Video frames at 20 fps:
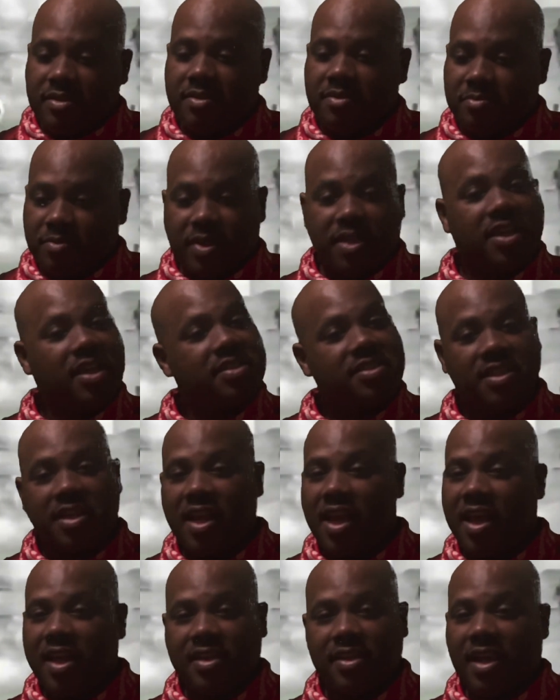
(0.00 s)
Because of
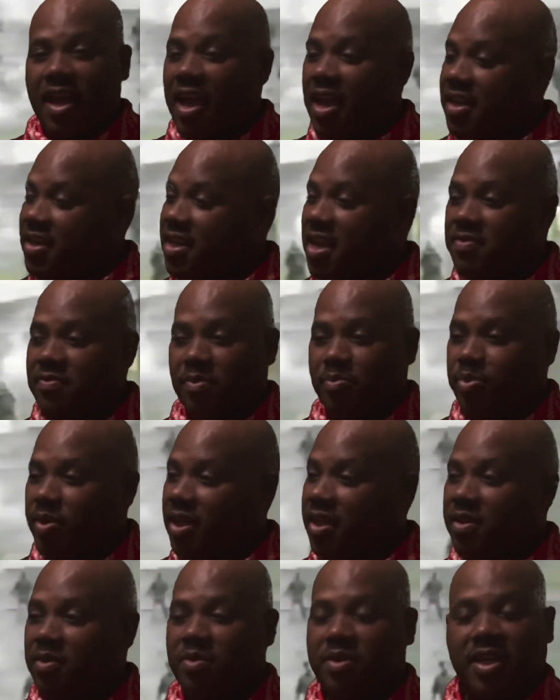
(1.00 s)
that, I never
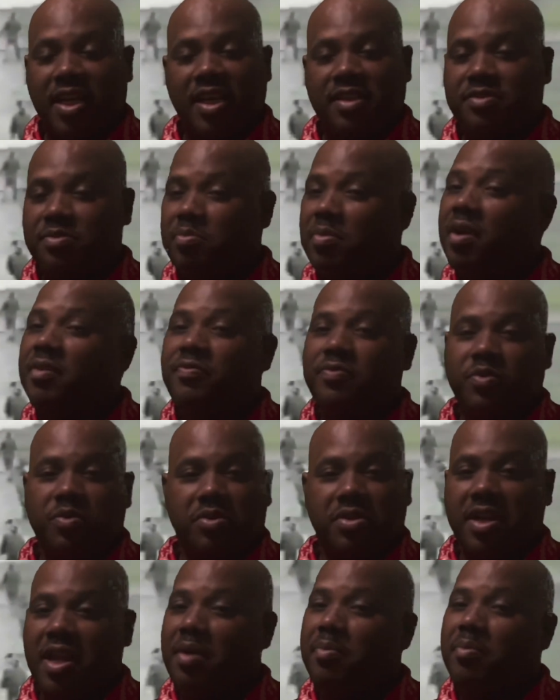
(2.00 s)
played no games with my food in that